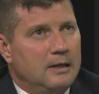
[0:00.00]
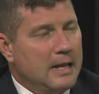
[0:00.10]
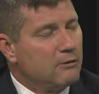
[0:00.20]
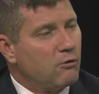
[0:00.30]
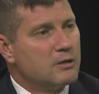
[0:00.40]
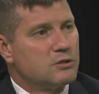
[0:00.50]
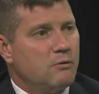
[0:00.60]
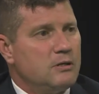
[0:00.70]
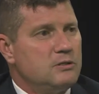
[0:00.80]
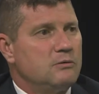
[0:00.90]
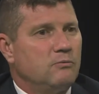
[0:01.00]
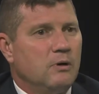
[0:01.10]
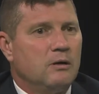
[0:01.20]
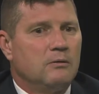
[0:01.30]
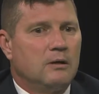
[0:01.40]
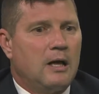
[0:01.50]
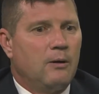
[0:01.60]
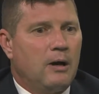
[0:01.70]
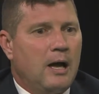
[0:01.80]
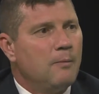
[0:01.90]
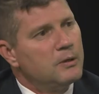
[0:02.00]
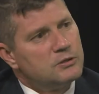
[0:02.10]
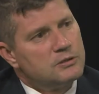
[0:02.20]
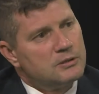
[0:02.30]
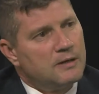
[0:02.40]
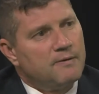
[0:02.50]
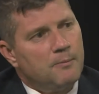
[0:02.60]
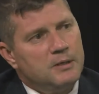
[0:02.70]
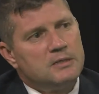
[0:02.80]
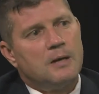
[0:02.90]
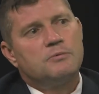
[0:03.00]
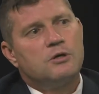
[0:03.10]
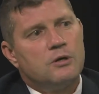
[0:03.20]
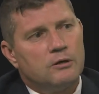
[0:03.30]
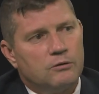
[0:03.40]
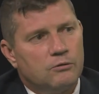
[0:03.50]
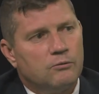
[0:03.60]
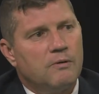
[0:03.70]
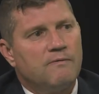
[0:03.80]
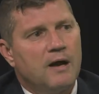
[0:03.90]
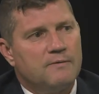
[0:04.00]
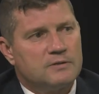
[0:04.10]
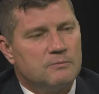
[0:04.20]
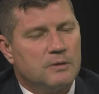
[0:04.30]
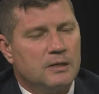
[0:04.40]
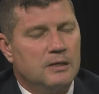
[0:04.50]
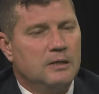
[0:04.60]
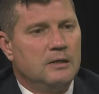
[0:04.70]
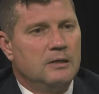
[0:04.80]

And that draws a question. Well, how much is enough? How many times are you going to go to revive somebody?